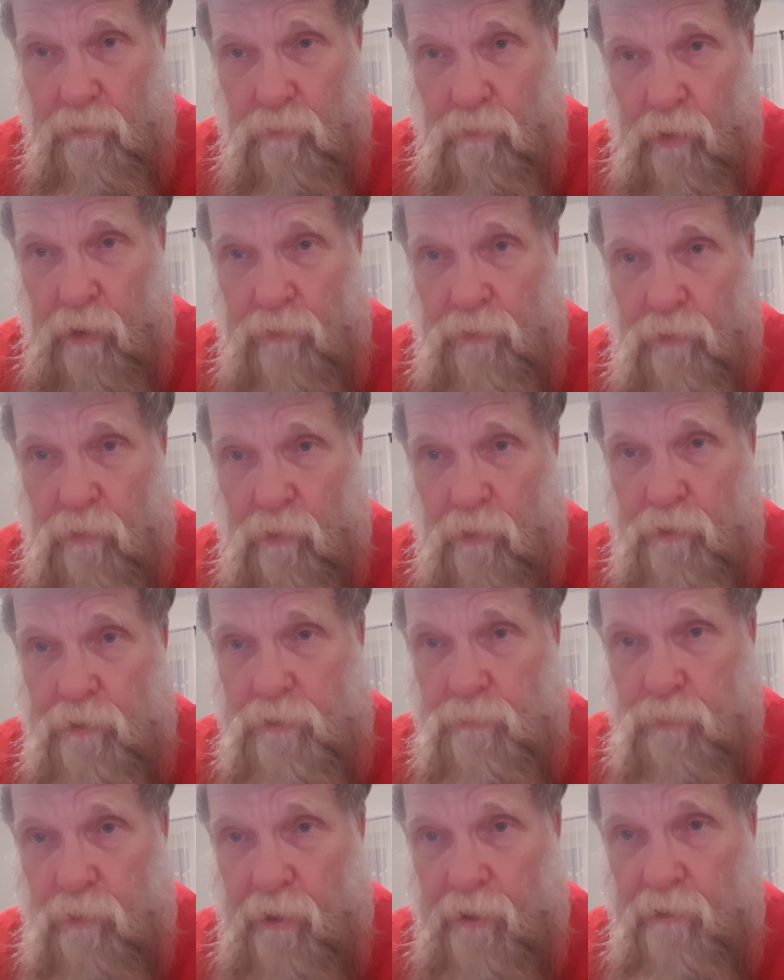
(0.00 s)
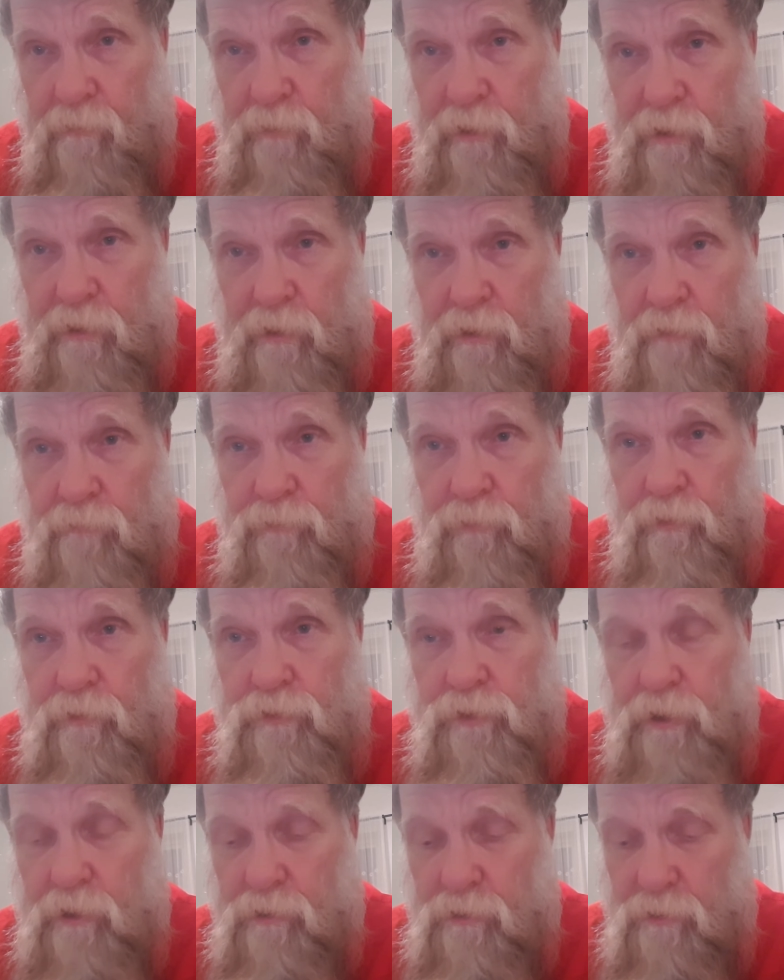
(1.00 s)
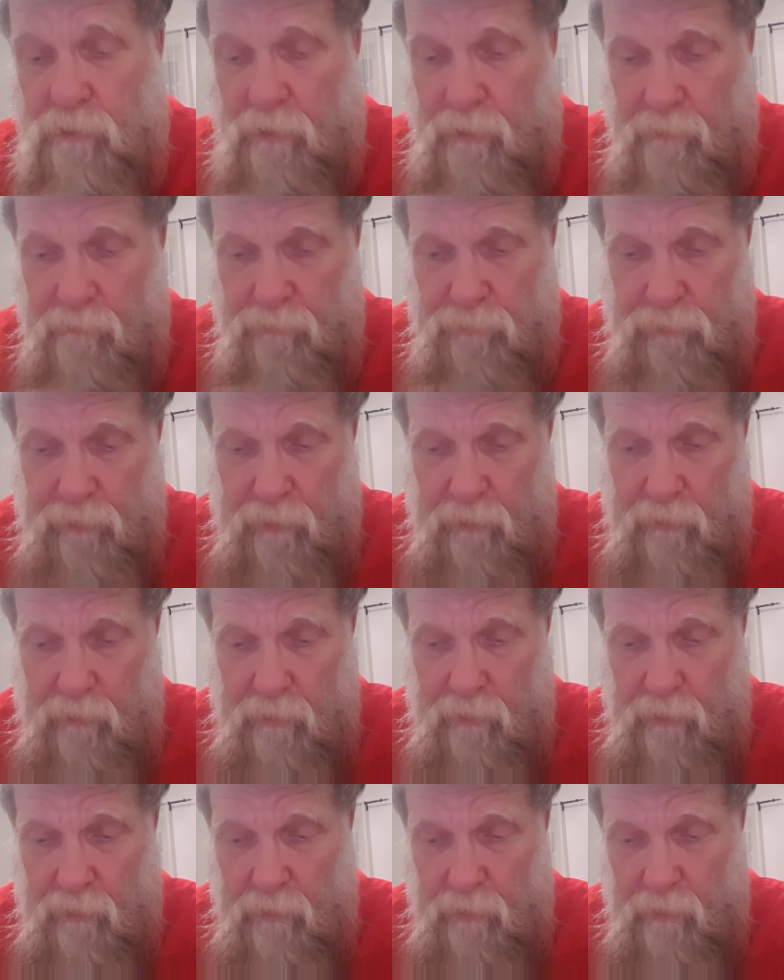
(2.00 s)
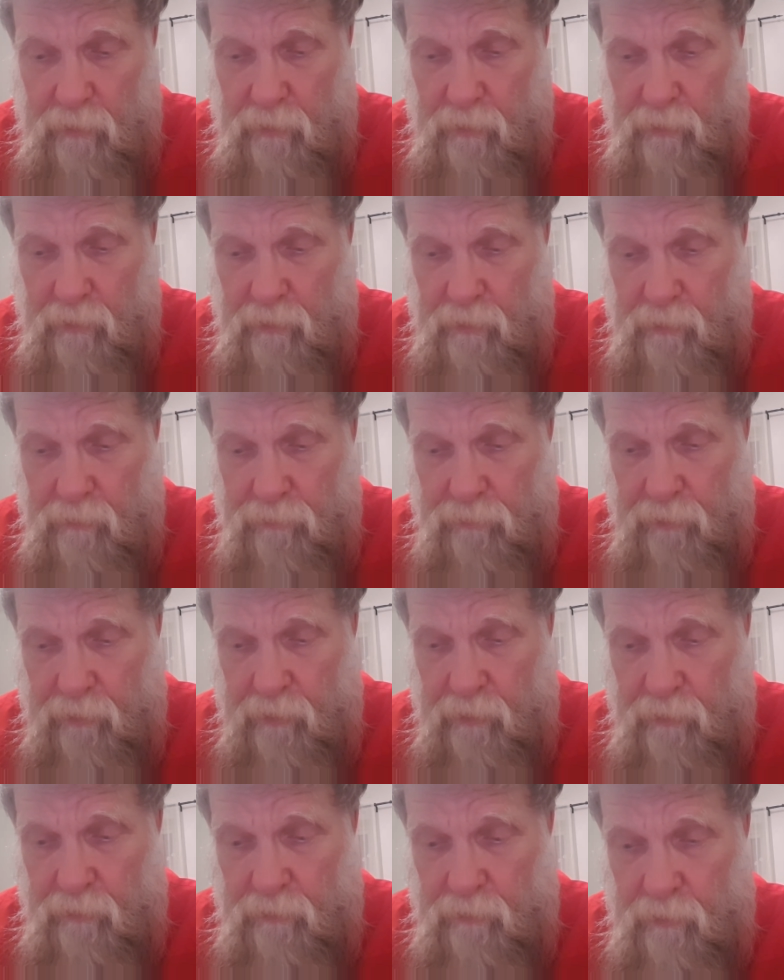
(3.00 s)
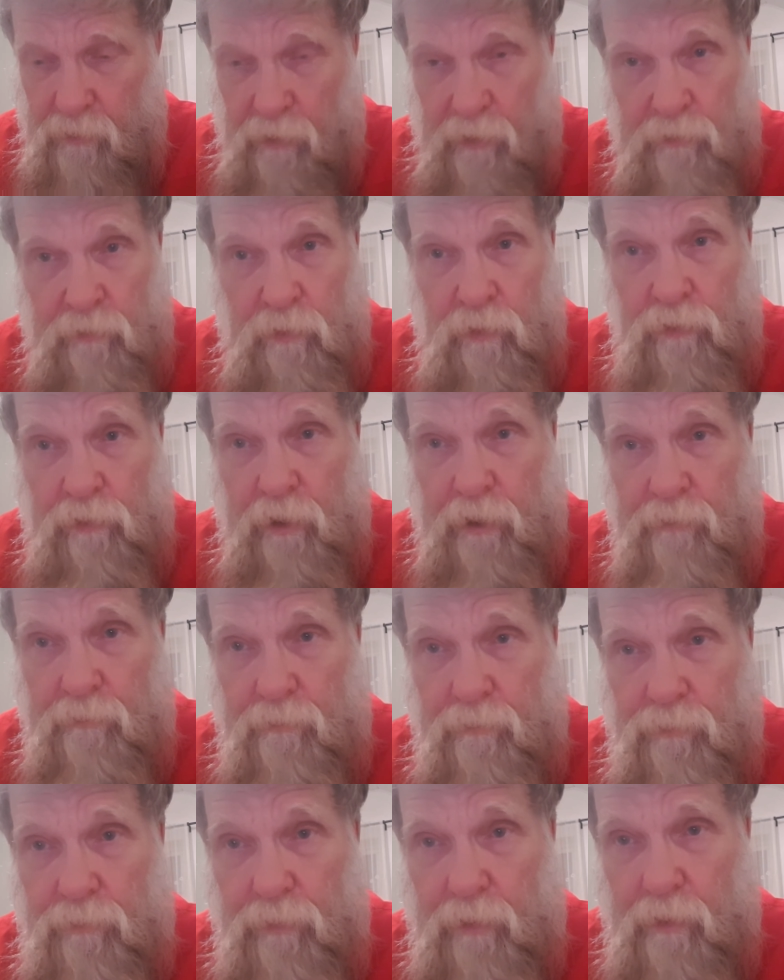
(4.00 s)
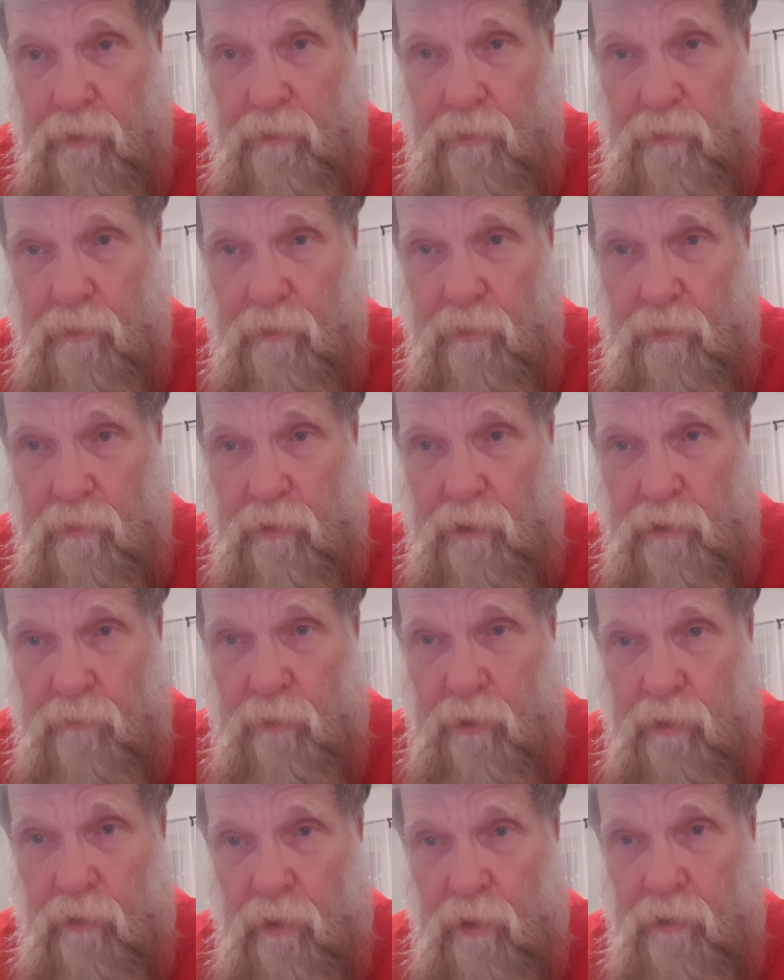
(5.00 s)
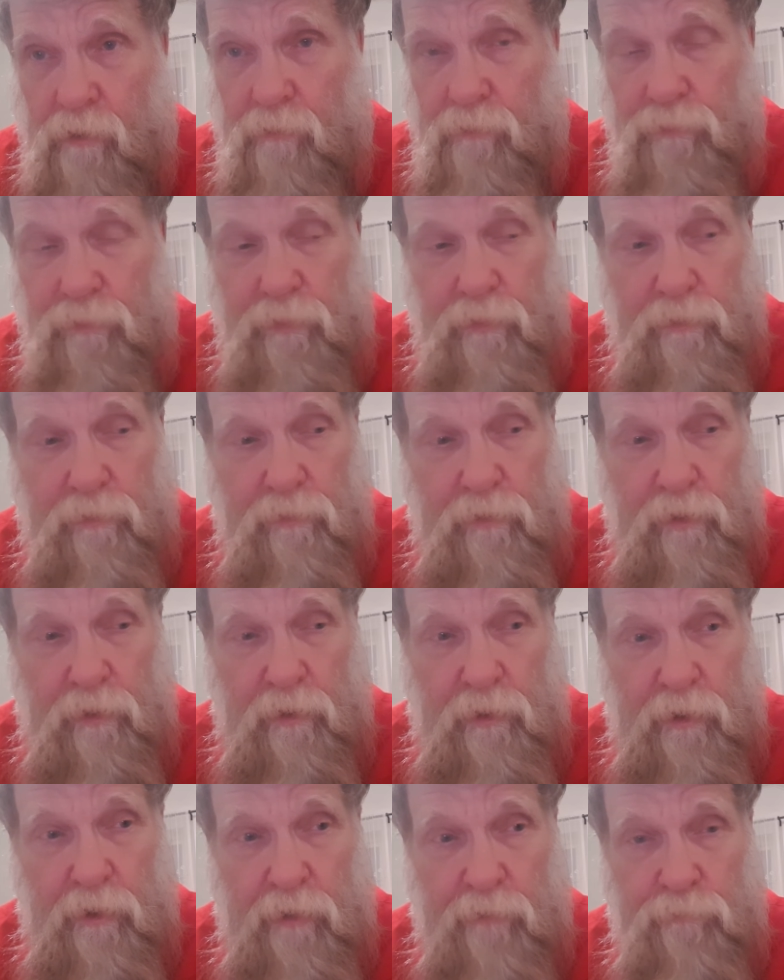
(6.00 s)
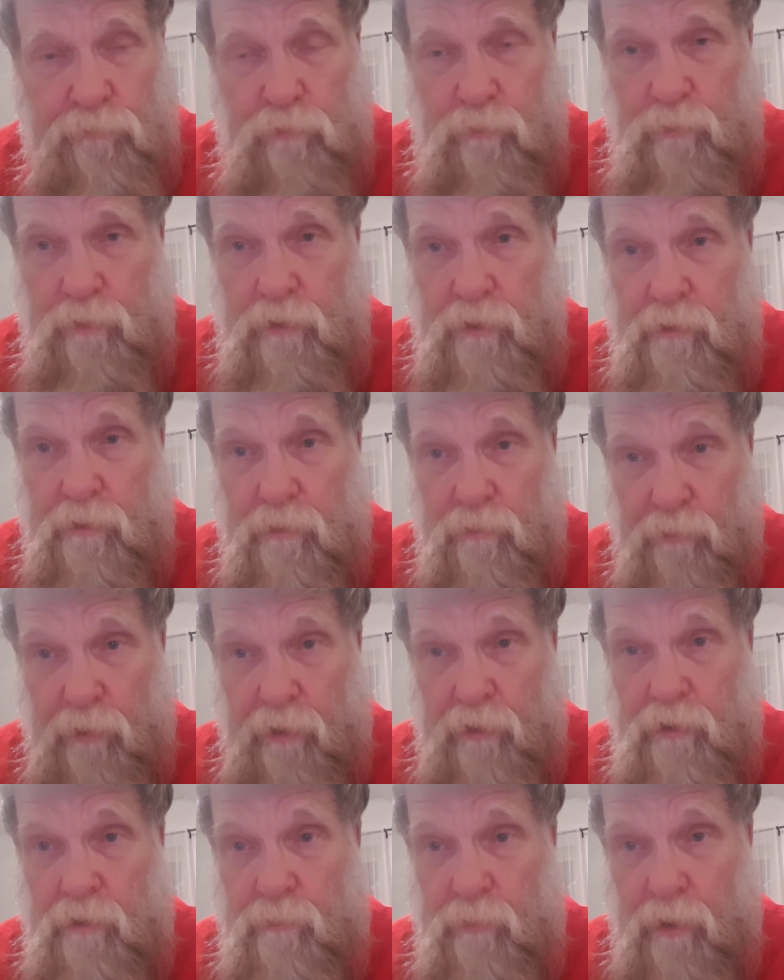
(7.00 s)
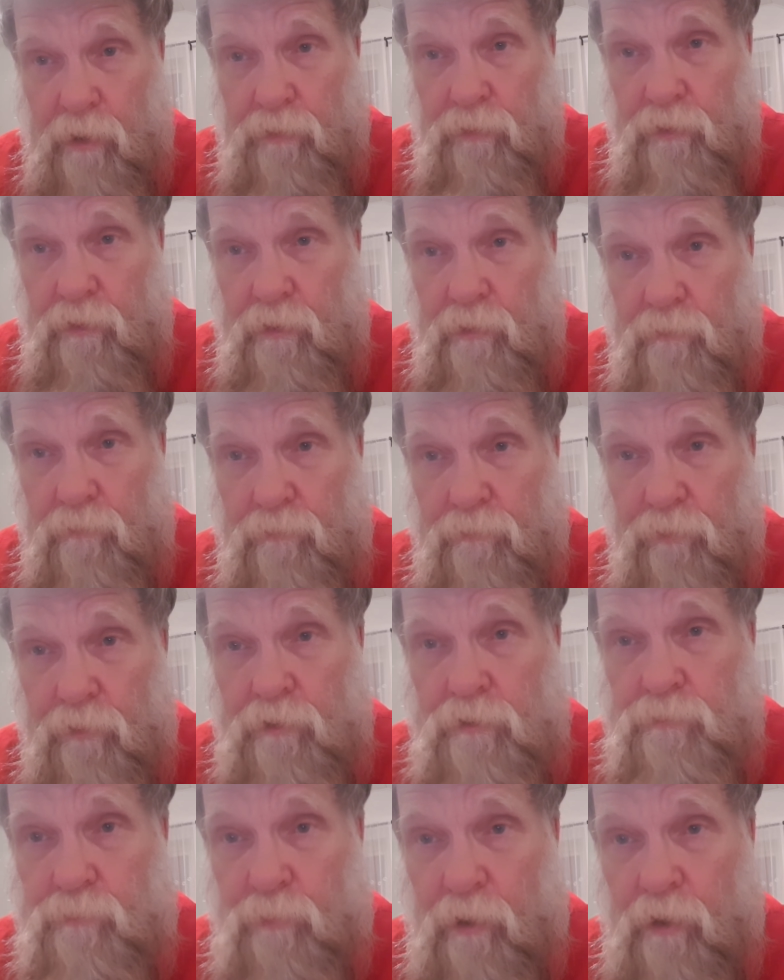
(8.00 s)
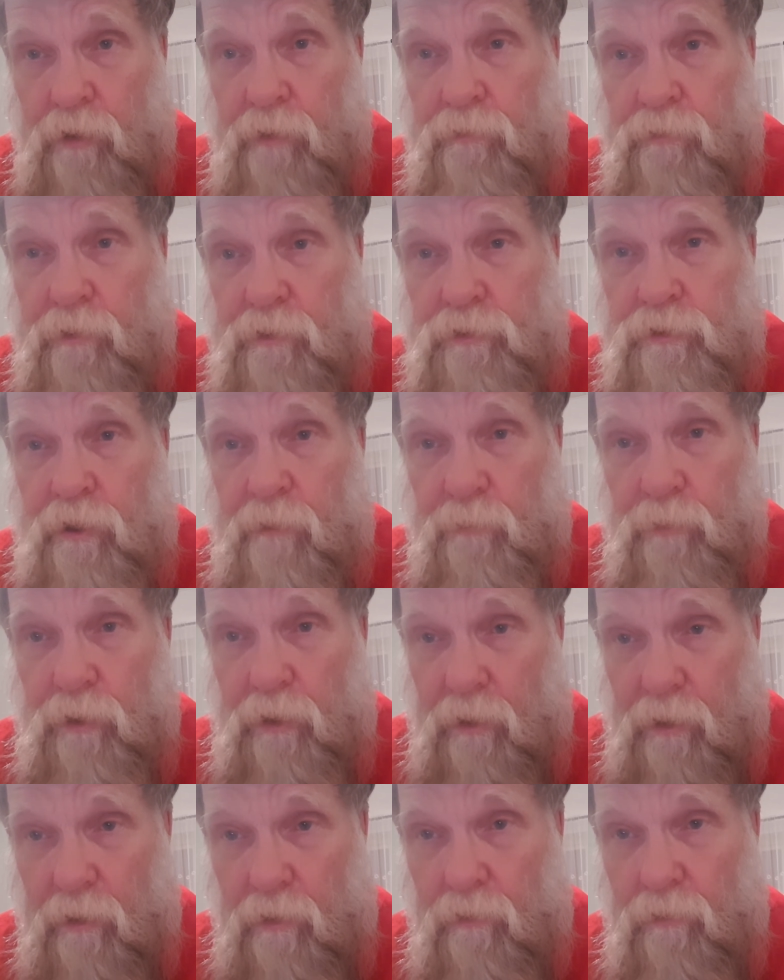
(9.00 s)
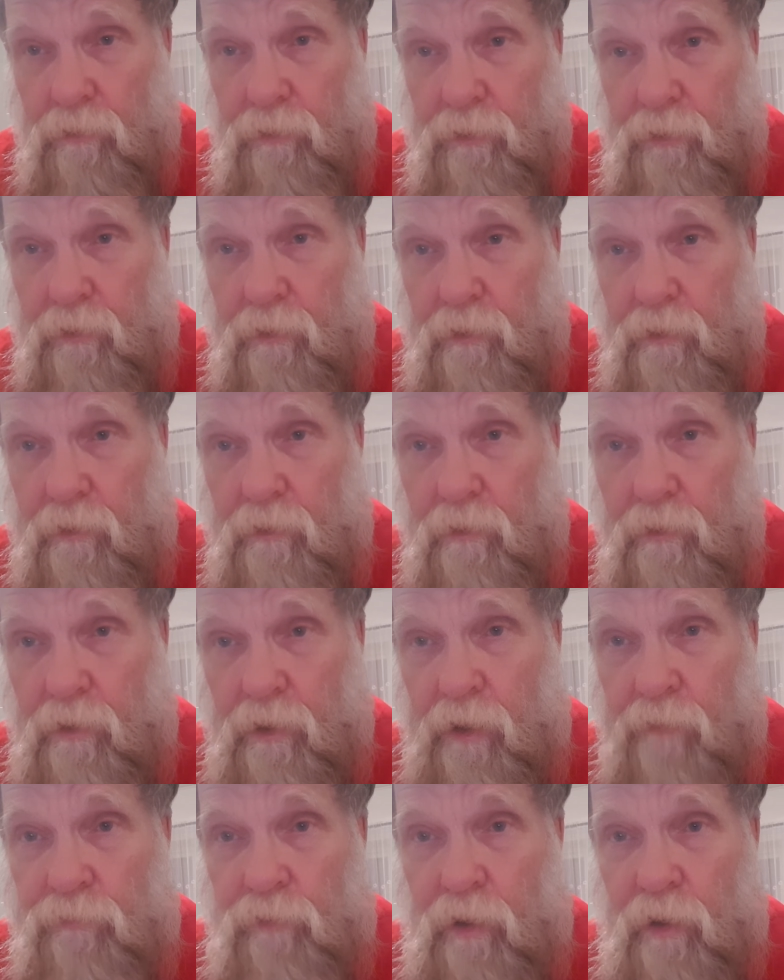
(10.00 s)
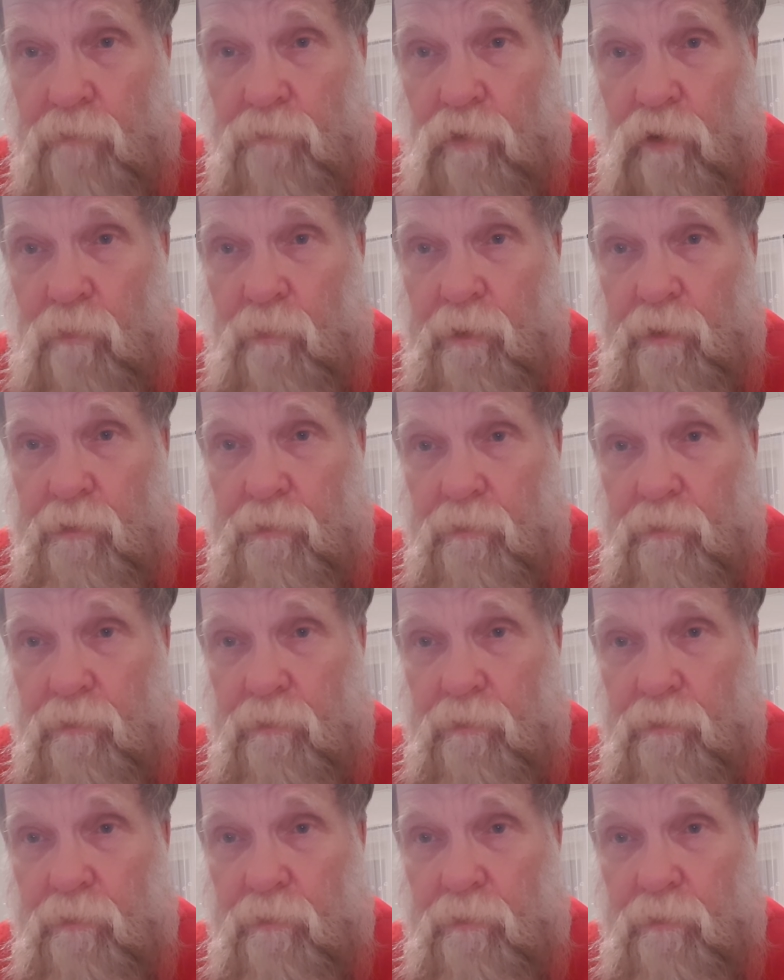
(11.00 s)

why the Lord has planted me here for a season. And I know that in my heart that I have to be ready by the first part of December. I have to have all